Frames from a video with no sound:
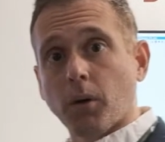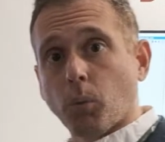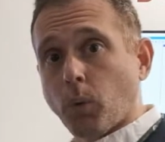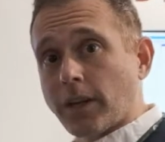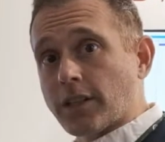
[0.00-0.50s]

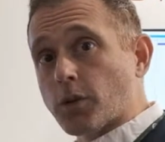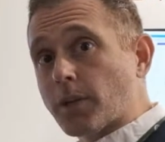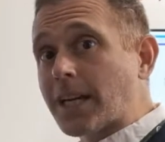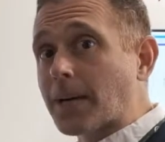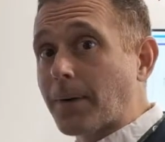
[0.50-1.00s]
What is
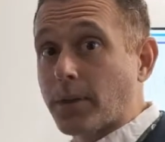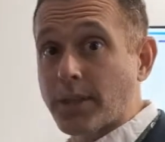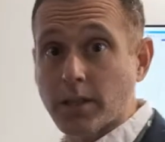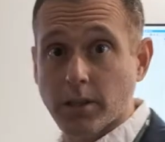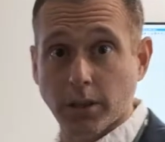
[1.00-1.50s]
unique about
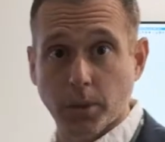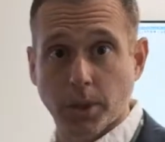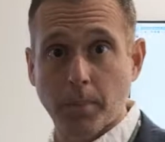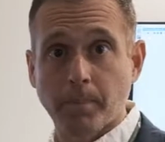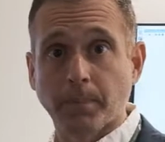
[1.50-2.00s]
this
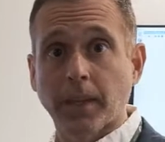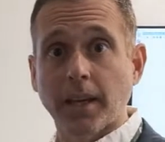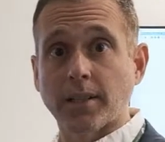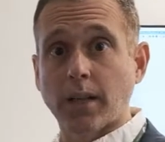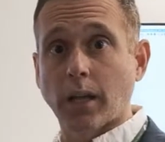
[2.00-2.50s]
solution
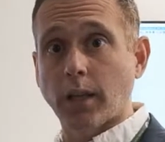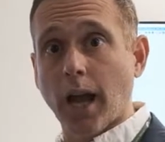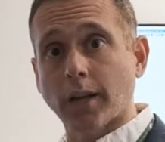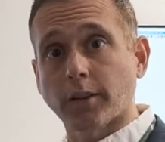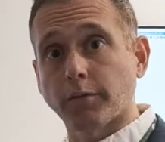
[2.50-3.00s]
is that the
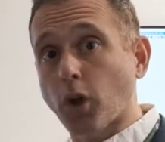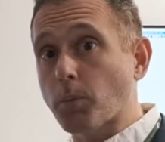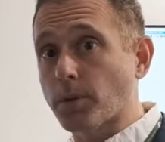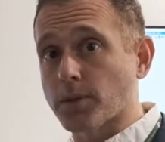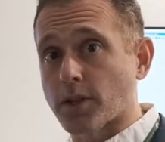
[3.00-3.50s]
active
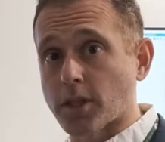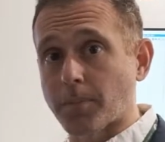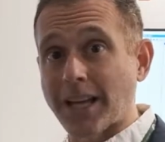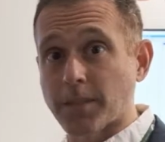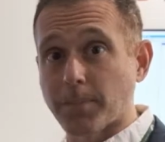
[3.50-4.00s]
load pull system
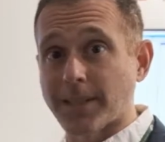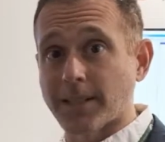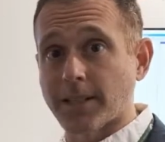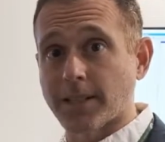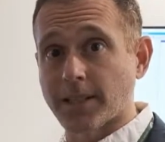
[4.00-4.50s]
has been
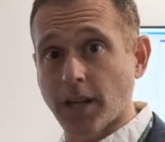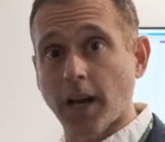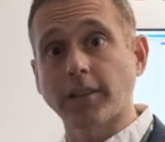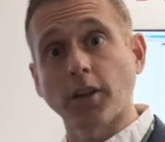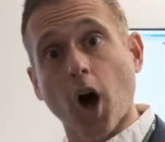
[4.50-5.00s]

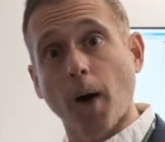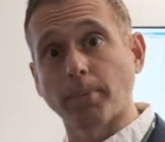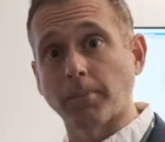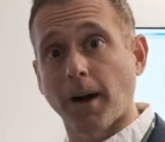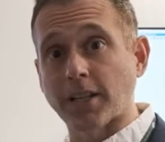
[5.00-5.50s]
designed and
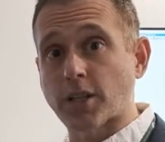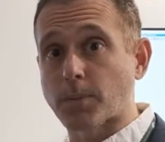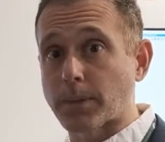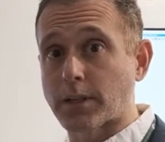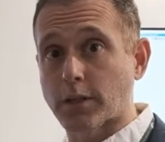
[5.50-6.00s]
optimized
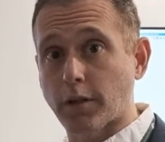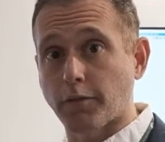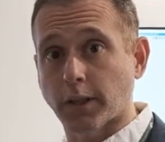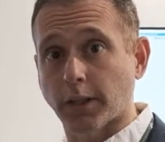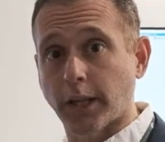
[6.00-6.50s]

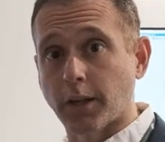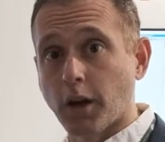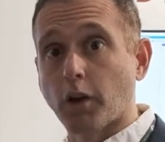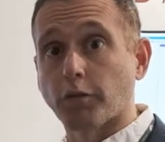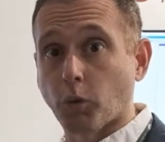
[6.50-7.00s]
specifically
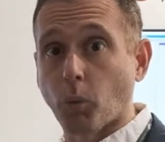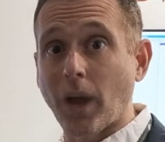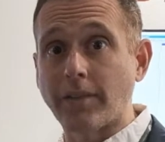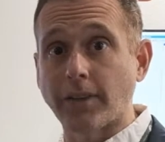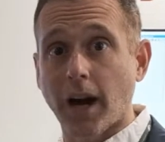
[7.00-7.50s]
for
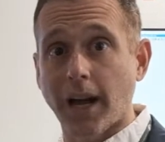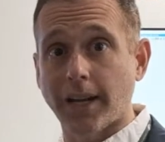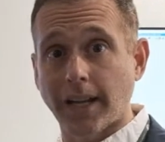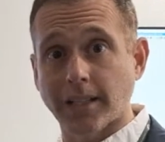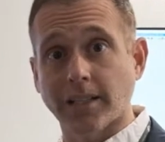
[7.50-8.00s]

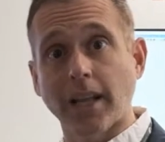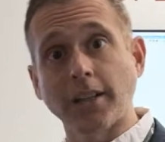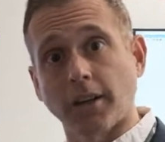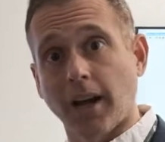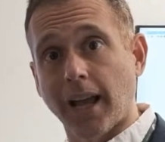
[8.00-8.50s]
waveguide
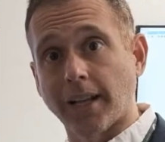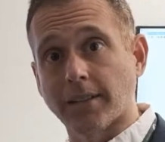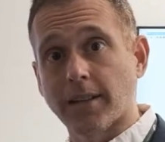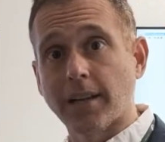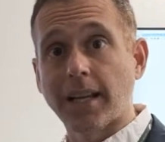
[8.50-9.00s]
extender
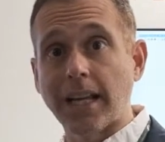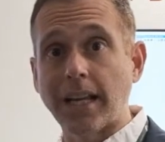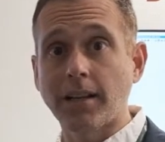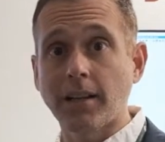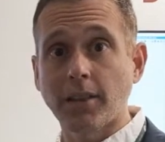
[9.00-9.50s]
heads
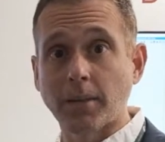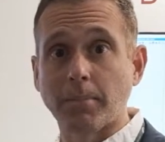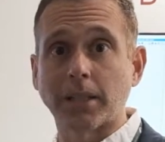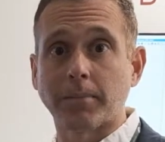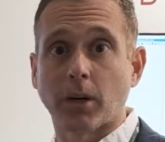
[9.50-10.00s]
in the
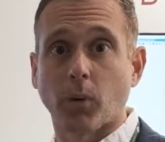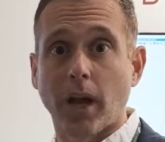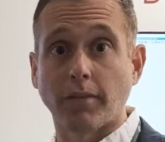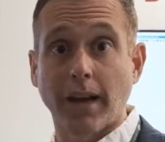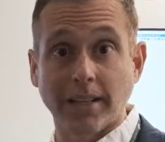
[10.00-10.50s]
millimeter
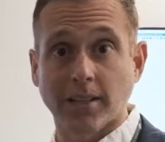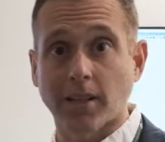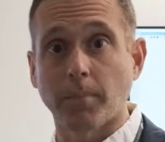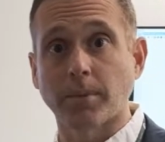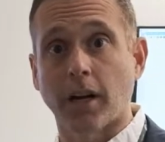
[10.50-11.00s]
wave and
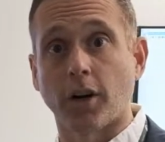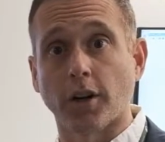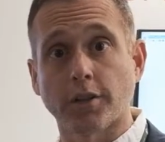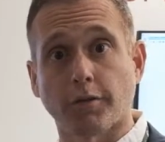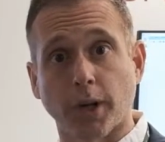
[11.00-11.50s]

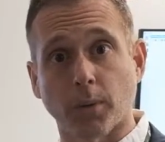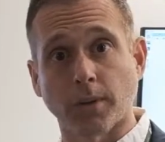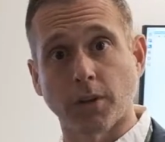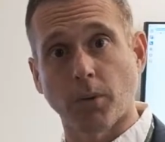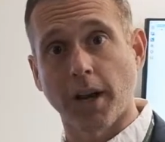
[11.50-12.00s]
sub-THz
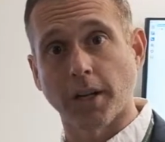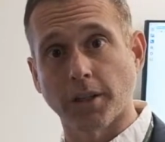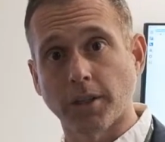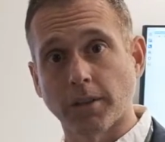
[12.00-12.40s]
frequency range.